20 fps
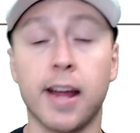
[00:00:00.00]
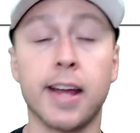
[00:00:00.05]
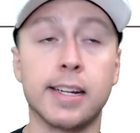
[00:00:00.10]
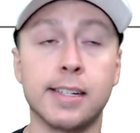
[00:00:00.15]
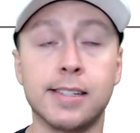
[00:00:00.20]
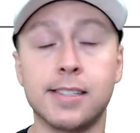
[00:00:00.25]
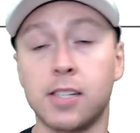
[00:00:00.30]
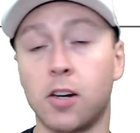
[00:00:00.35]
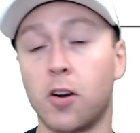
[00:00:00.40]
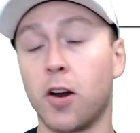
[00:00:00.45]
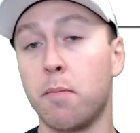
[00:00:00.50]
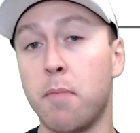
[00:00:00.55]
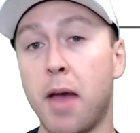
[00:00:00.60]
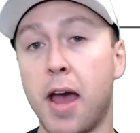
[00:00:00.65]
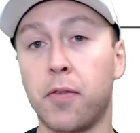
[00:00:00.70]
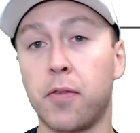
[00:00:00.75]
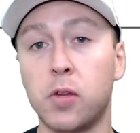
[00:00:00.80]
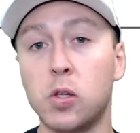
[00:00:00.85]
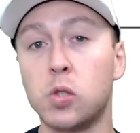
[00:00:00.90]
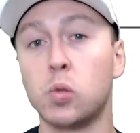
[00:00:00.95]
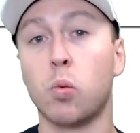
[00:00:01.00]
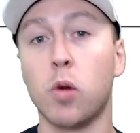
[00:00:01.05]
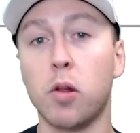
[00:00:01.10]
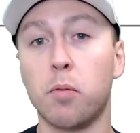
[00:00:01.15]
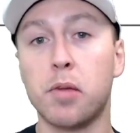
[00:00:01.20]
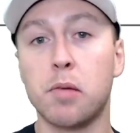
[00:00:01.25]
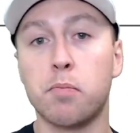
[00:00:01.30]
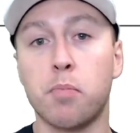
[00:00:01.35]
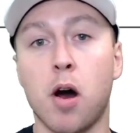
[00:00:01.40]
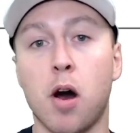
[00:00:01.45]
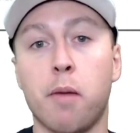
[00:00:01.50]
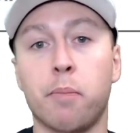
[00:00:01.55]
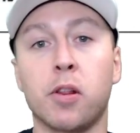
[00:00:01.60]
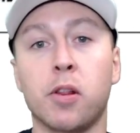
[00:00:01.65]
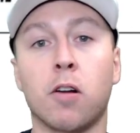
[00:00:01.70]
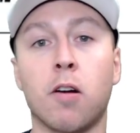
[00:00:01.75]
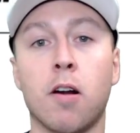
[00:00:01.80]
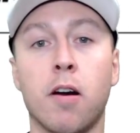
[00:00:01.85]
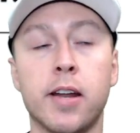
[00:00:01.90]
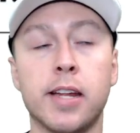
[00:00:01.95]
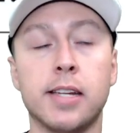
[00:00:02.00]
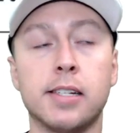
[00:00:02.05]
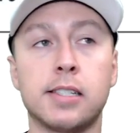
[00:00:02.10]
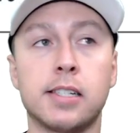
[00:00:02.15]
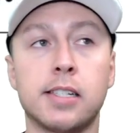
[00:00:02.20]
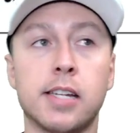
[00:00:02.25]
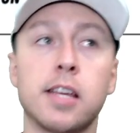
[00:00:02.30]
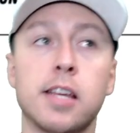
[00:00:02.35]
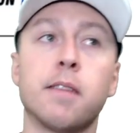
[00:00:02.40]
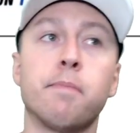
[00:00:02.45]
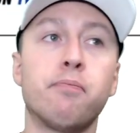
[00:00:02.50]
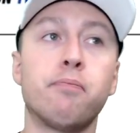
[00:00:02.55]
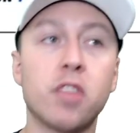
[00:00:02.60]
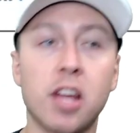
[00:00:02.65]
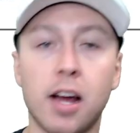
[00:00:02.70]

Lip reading: and considering Matthews will be popular on his team,